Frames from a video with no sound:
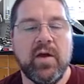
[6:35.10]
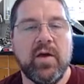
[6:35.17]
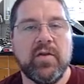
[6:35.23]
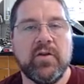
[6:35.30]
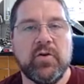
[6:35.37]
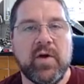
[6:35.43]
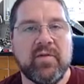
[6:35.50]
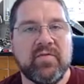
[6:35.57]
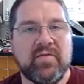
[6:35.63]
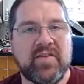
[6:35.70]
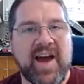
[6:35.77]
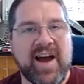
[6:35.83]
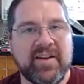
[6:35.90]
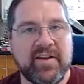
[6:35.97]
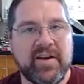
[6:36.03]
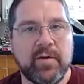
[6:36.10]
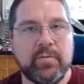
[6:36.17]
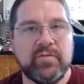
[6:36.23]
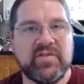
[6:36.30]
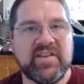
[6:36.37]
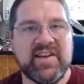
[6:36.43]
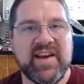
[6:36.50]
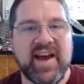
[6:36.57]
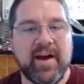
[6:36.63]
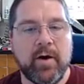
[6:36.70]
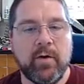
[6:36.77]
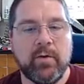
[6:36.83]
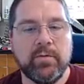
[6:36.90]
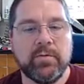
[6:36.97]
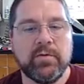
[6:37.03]
Then you have thallium,
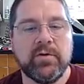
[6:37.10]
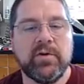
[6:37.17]
Tl.